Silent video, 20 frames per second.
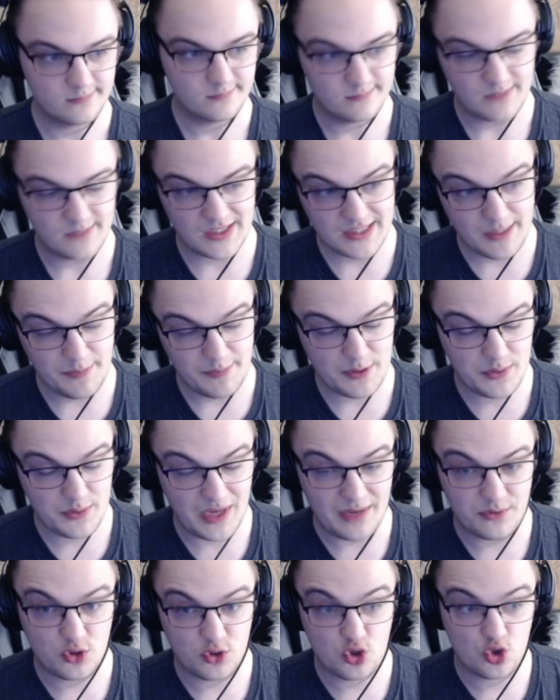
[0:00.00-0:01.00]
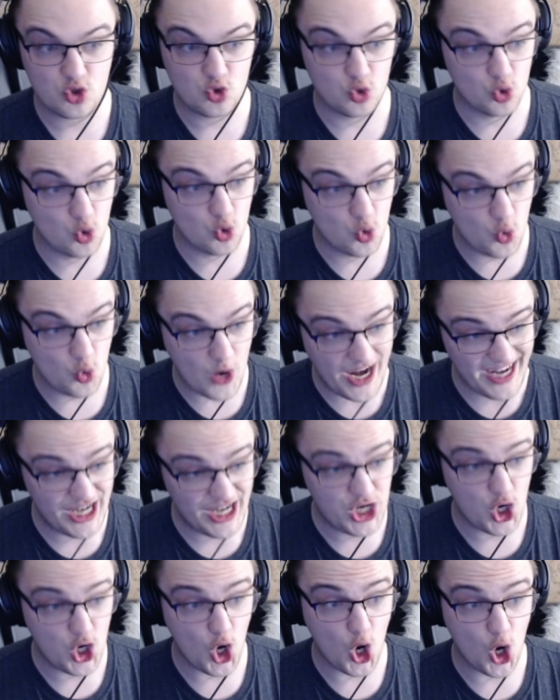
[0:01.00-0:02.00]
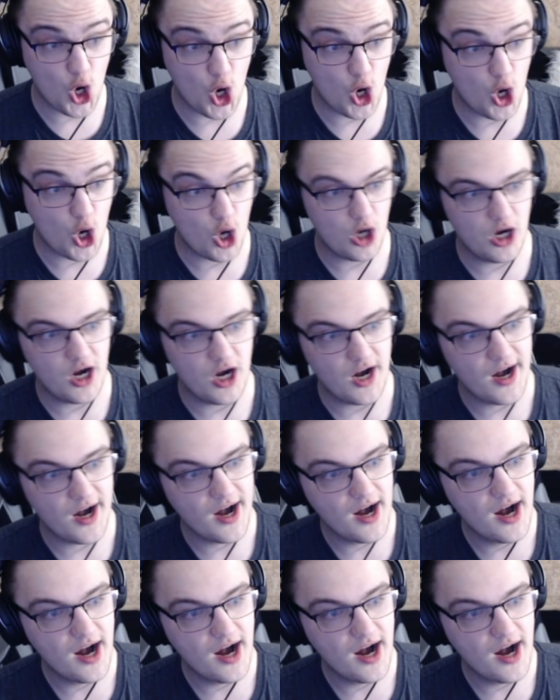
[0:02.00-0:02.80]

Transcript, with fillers: Next up is we have Straker.